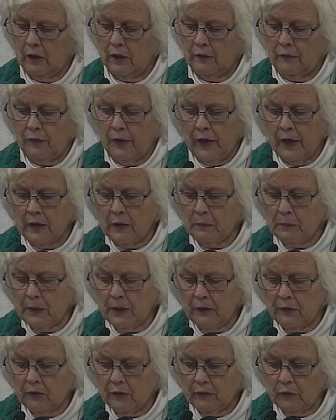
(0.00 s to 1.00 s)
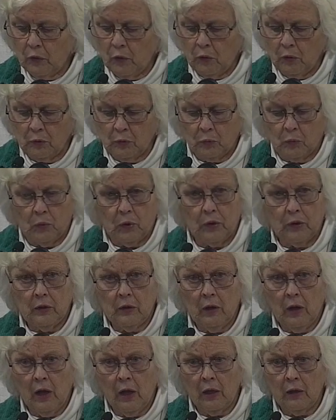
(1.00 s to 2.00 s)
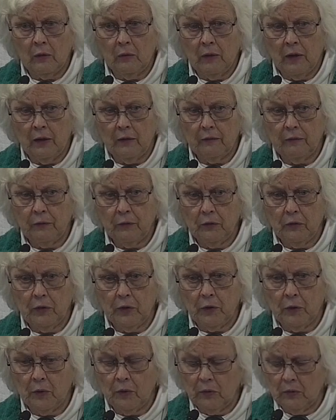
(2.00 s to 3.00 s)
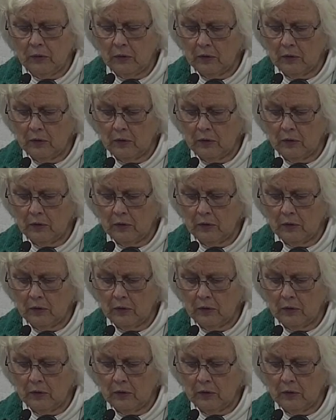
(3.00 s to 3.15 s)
Find a piece of old wood to hollow out for you?